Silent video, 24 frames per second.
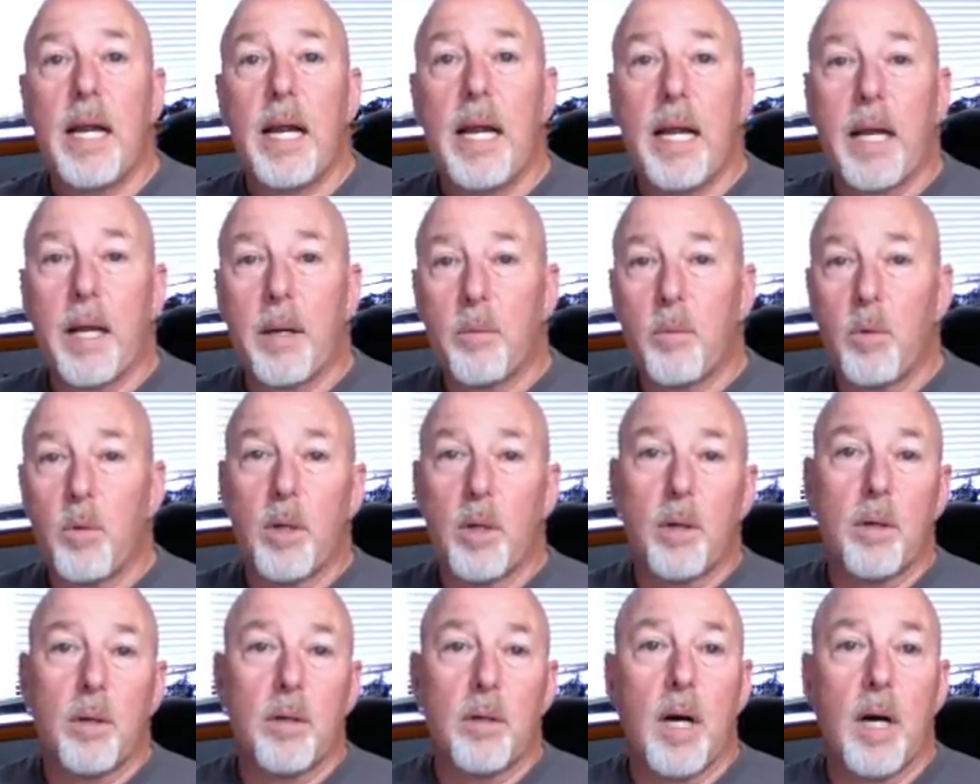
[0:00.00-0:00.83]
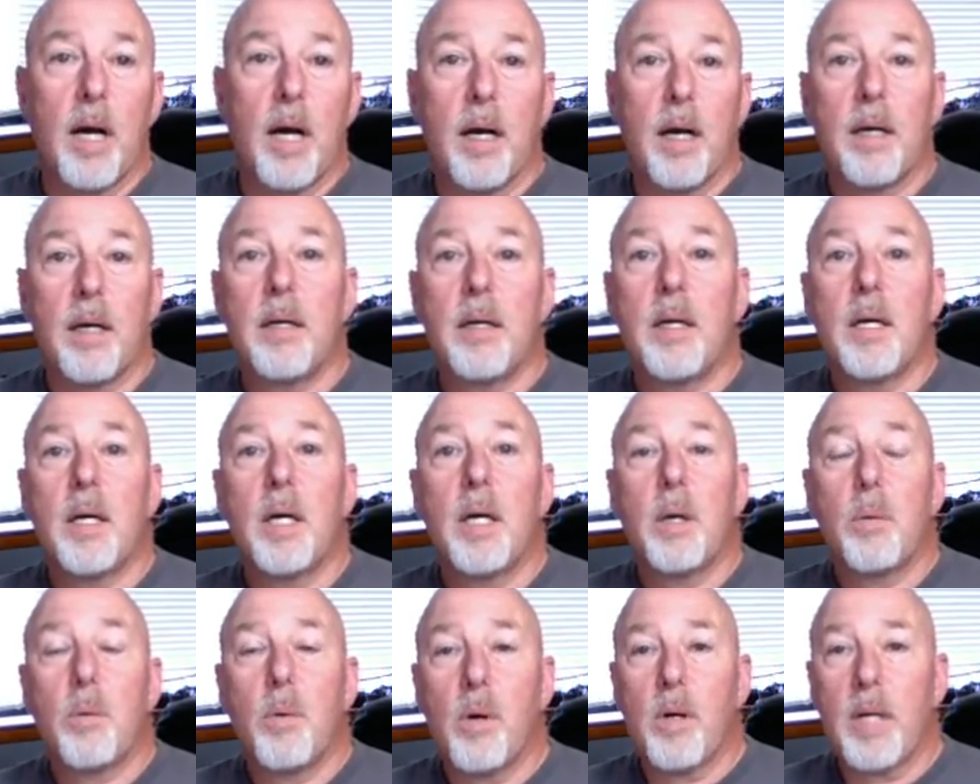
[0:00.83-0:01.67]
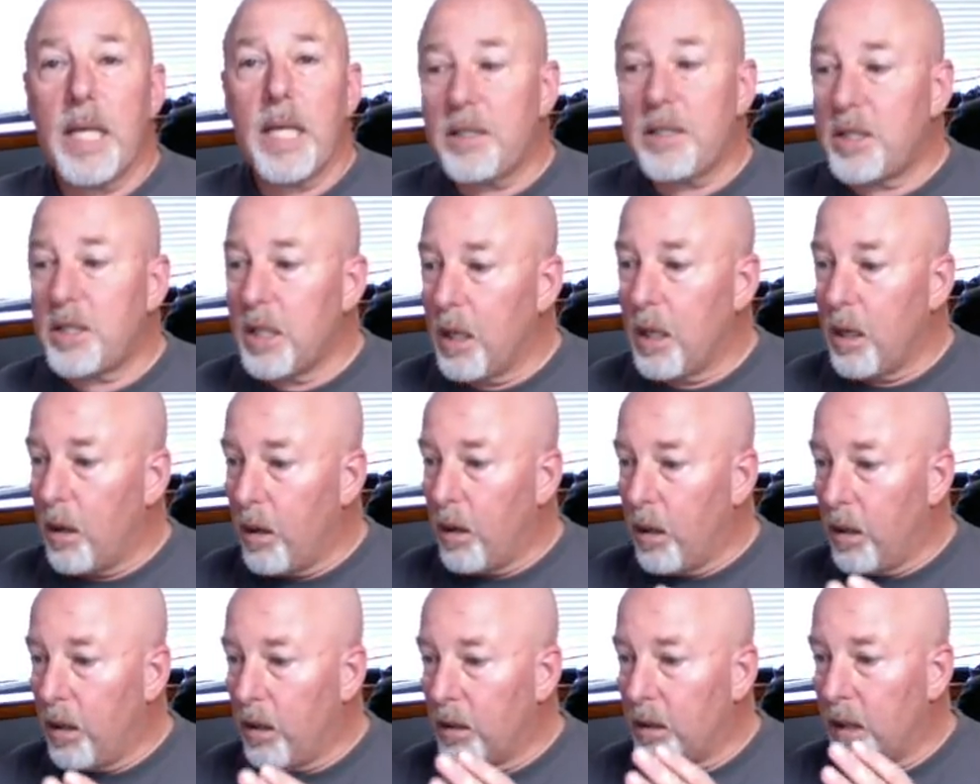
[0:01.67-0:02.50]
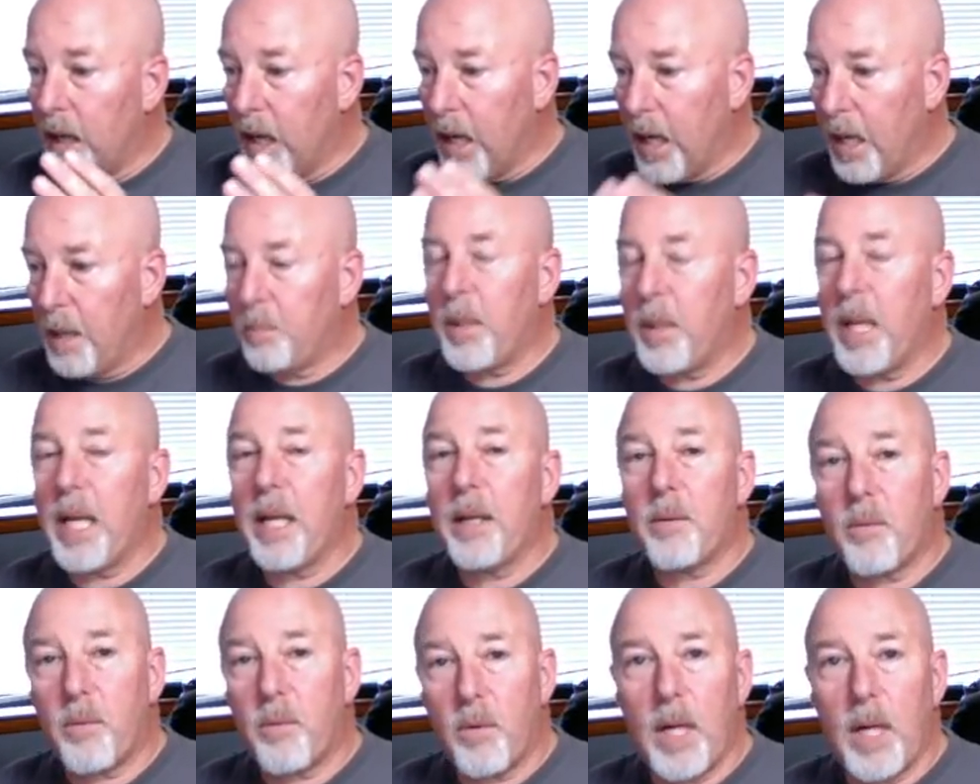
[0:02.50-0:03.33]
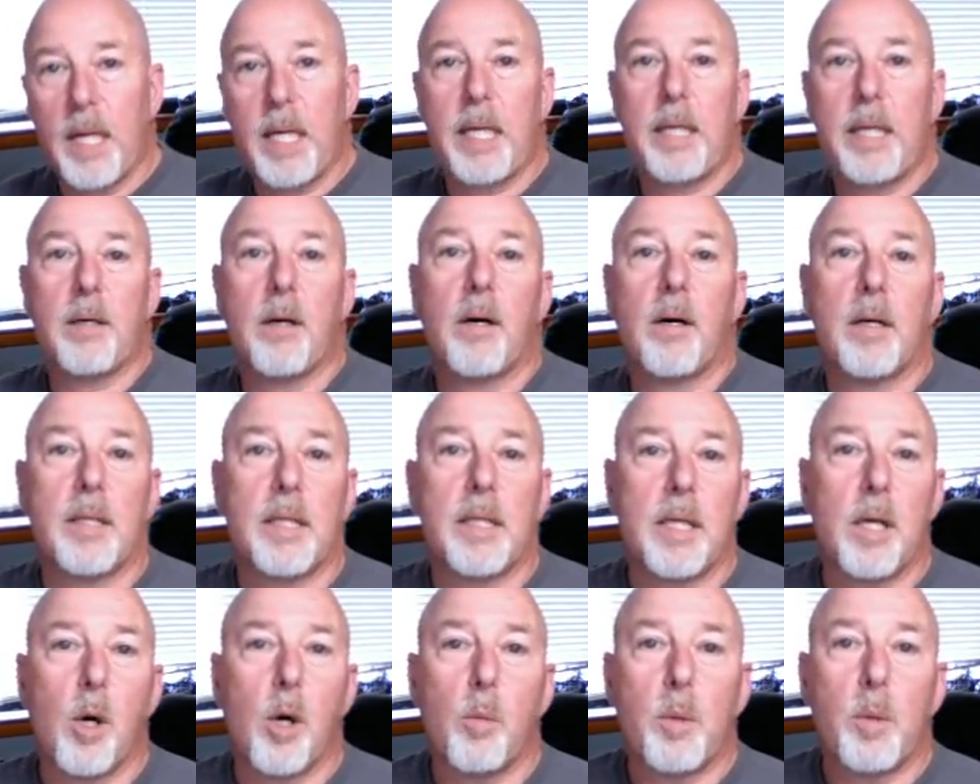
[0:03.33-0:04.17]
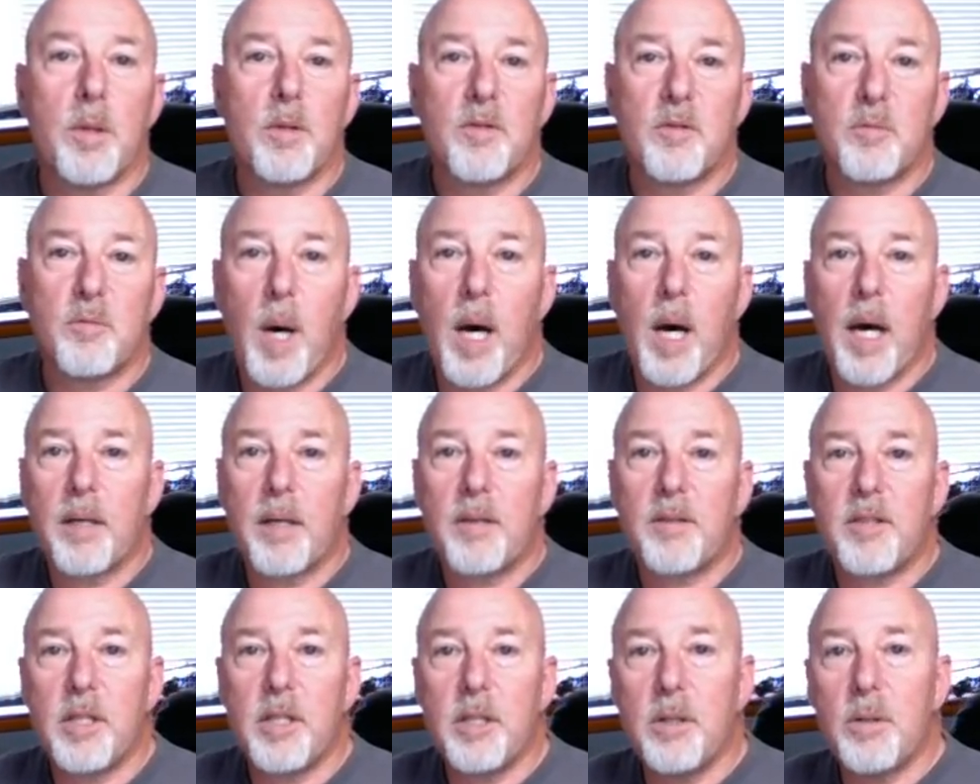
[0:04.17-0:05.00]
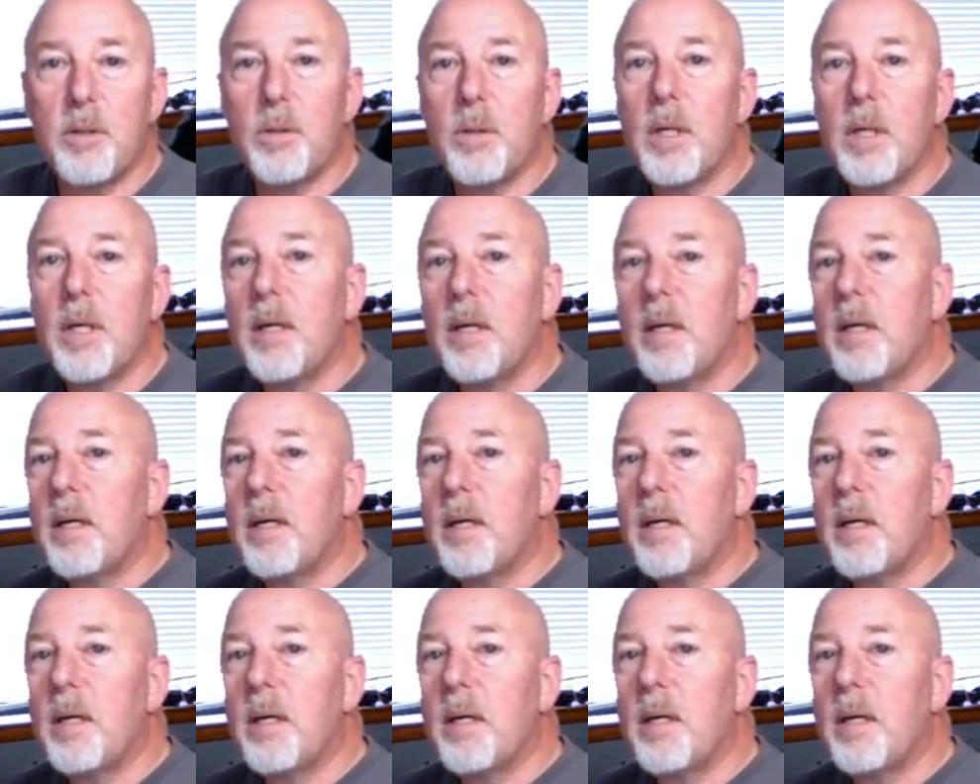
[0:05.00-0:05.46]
and we'll get you all up and running on the openSPOT 2